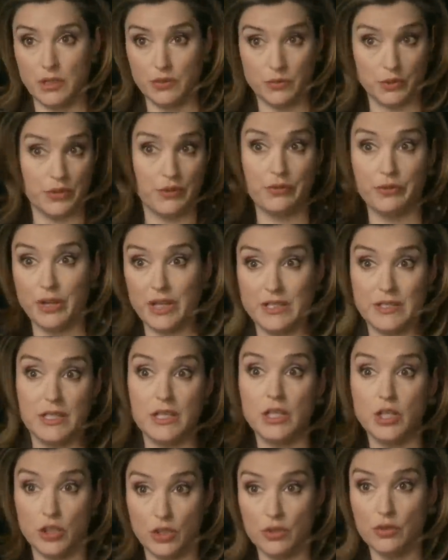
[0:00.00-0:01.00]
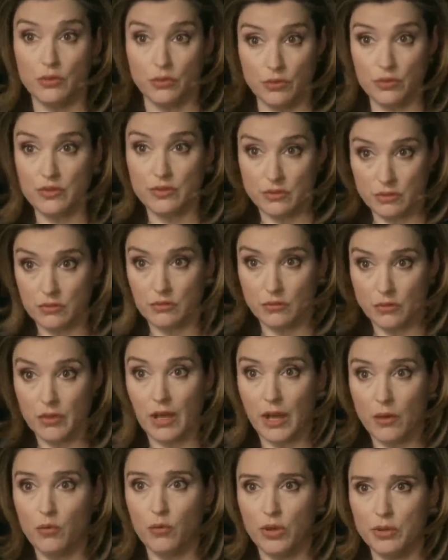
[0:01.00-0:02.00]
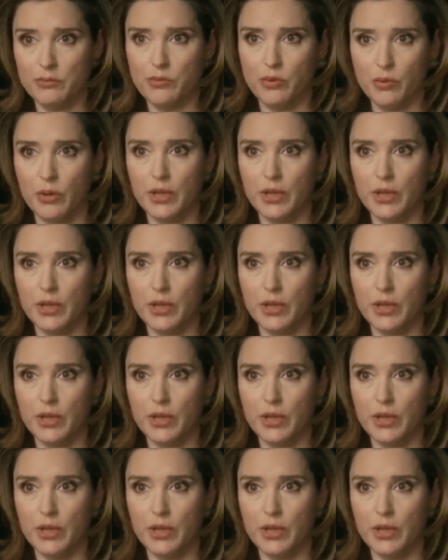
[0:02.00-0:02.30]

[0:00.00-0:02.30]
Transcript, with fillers: It was a phrase he used at one